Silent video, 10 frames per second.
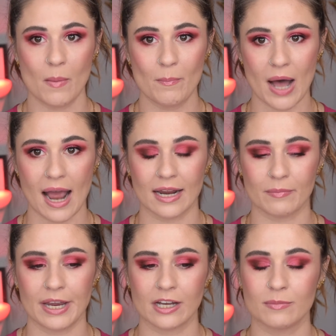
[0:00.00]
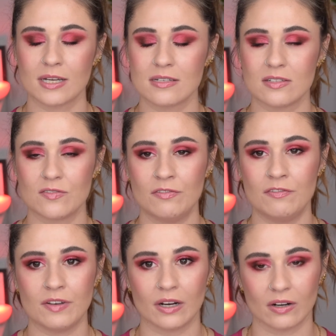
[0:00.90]
buying makeup, because it's
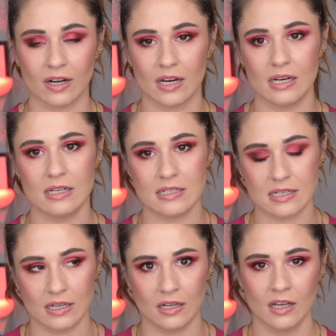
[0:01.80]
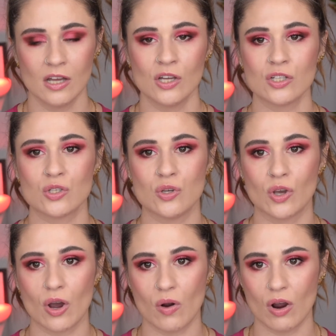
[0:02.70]
very easy to
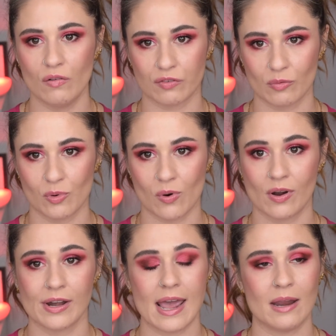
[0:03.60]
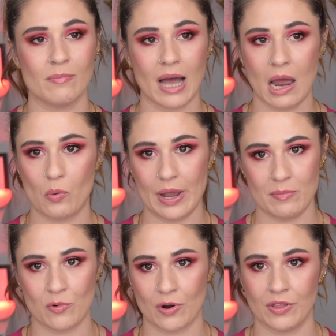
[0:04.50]
go overboard and buy way
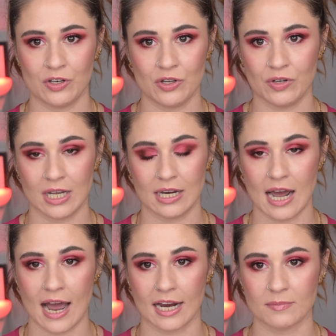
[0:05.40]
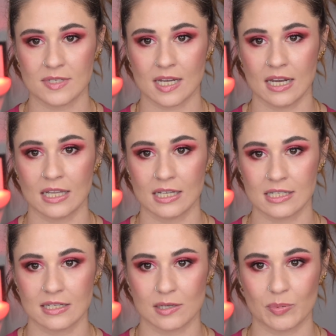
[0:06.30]
more than you need. I am saying this
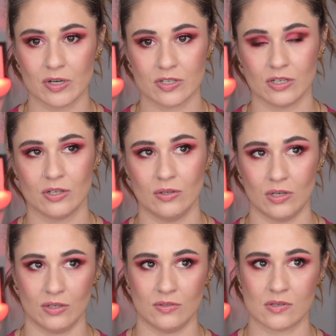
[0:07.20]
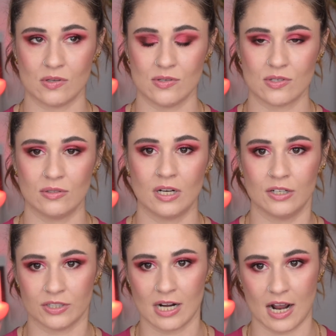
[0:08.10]
as a person who owns close to one
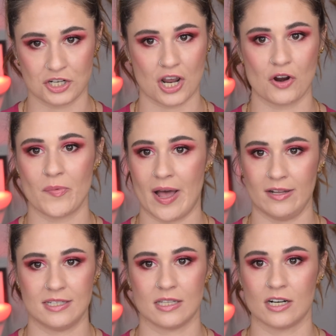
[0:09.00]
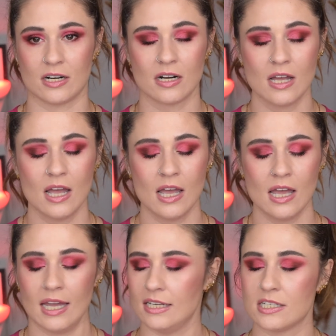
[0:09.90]
hundred eyeshadow palettes. There
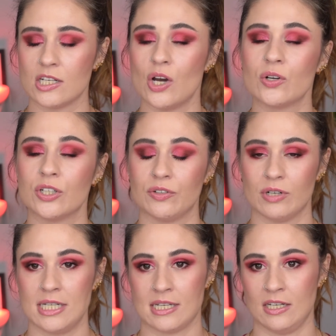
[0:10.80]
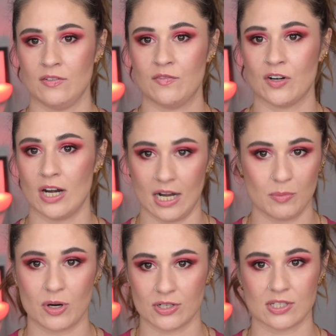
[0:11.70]
is no good reason for any
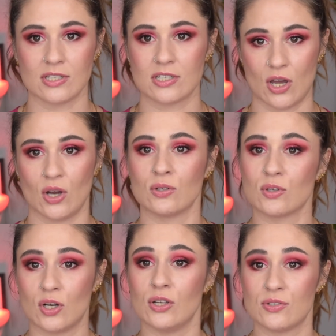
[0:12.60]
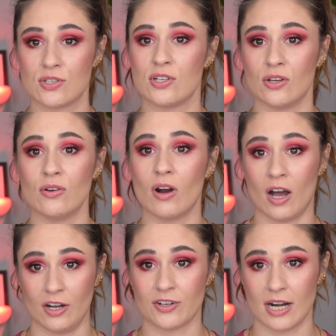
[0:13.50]
person to own close to one
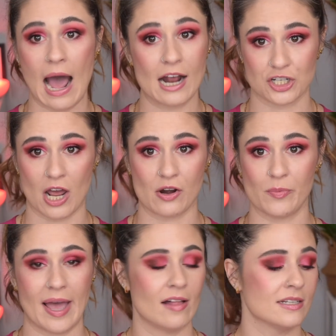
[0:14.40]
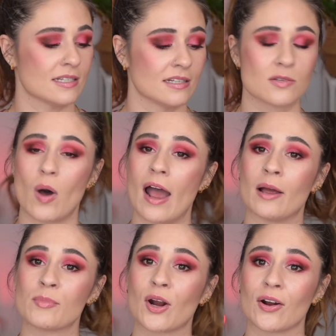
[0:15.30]
hundred eyeshadow palettes. It's why
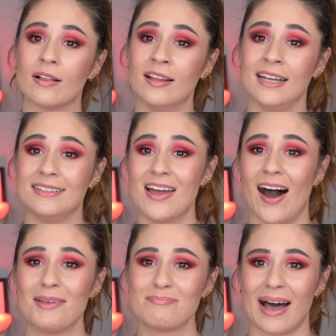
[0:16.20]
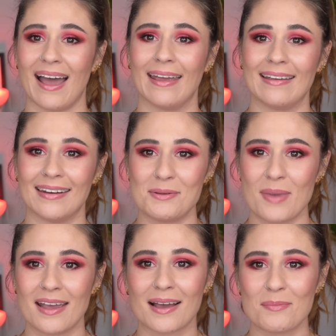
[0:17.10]
I'm currently not buying any
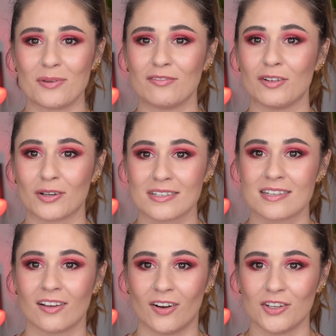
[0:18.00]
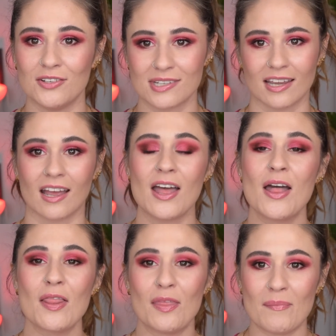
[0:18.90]
makeup and focusing on using
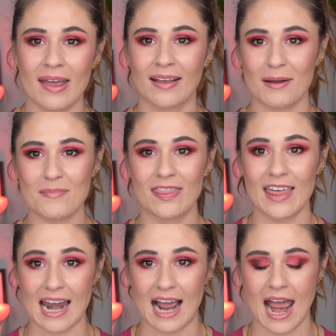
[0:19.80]
the makeup that